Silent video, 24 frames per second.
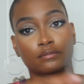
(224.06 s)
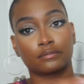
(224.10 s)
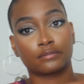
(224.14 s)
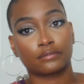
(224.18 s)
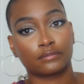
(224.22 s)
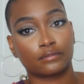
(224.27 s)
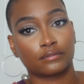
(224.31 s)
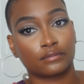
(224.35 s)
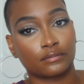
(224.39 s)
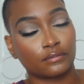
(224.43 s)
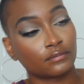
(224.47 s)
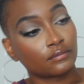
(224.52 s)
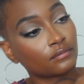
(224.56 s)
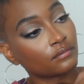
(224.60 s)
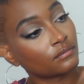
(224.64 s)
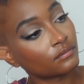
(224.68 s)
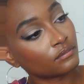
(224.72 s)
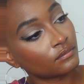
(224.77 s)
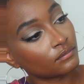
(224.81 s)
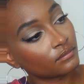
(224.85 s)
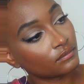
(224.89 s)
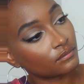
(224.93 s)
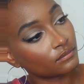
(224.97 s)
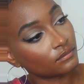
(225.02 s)

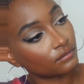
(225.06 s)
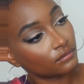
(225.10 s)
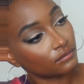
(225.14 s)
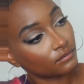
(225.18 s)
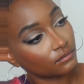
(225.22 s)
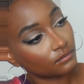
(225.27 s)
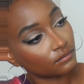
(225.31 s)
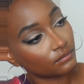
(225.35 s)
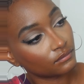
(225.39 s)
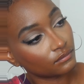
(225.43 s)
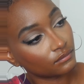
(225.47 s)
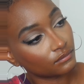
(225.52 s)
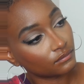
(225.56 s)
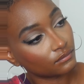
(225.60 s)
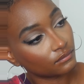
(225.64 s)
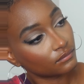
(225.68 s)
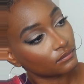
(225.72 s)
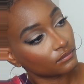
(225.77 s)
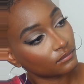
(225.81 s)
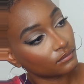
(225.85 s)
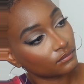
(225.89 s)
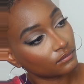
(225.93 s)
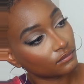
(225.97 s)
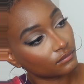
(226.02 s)

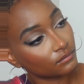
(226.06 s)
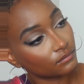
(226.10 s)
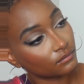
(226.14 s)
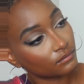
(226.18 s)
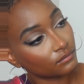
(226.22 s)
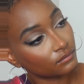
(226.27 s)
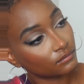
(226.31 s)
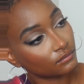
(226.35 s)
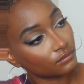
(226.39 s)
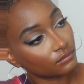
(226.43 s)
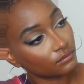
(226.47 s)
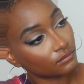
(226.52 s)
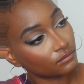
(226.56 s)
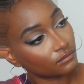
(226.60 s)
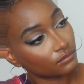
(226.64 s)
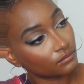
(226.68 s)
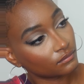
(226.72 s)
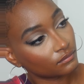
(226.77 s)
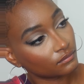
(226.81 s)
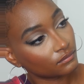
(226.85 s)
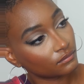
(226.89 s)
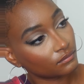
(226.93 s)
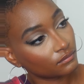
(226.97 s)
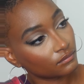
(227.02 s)

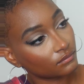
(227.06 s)
[no speech]